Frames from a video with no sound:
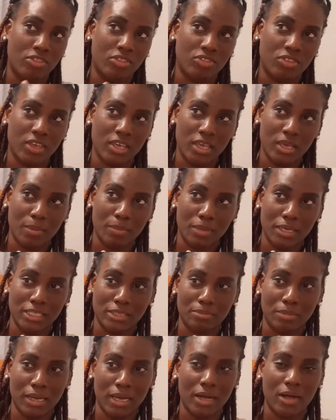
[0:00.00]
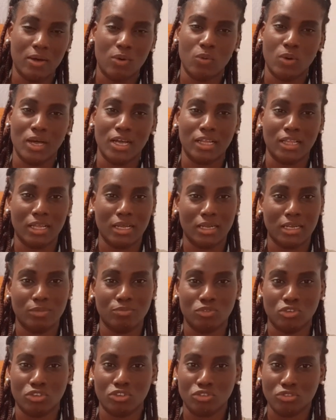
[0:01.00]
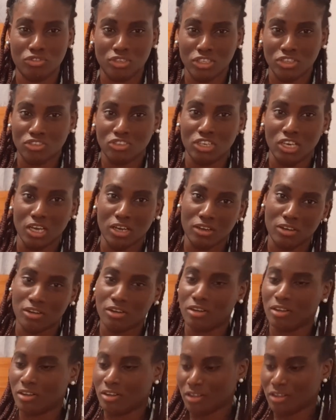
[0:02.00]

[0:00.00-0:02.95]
Theme is black and white, and I'm just using checker